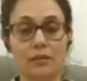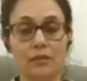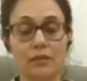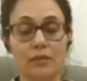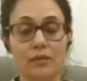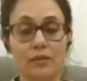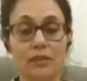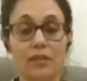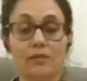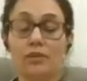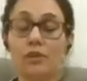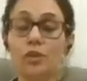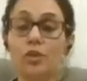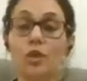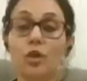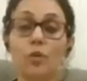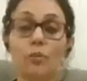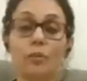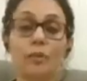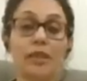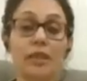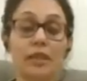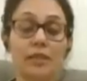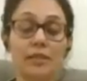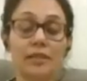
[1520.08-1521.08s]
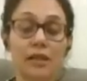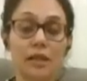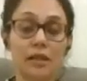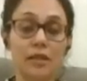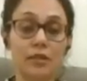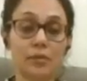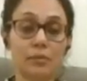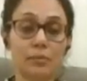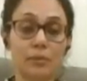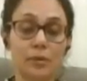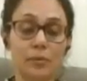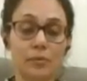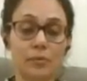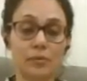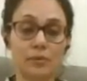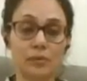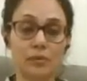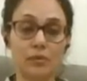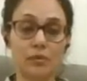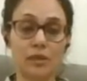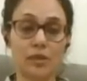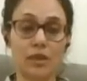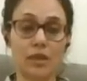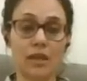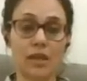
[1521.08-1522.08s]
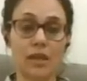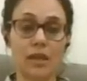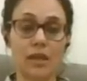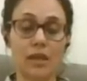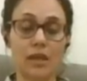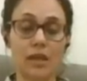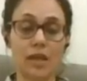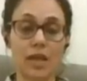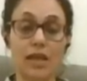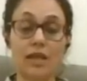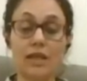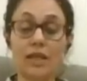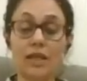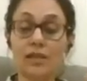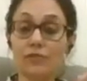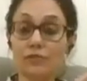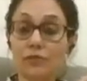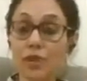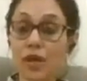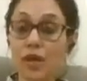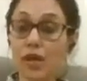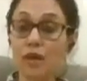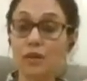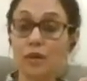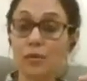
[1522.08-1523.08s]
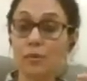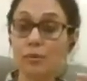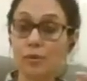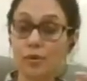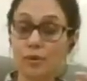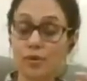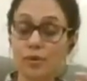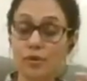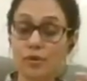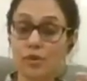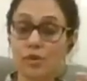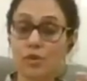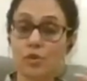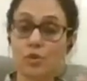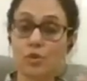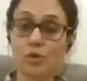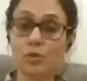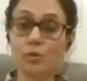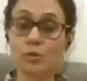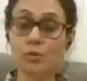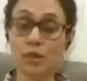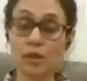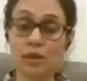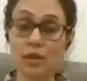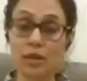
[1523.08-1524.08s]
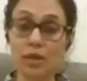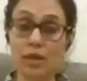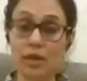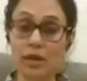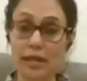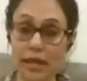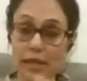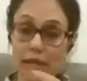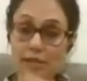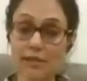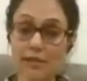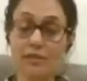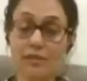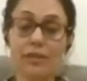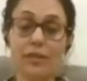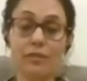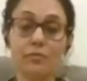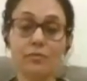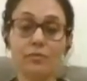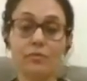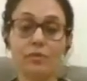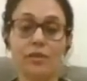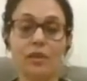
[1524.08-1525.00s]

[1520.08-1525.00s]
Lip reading: They will dominate the other people. And if the other person goes against them,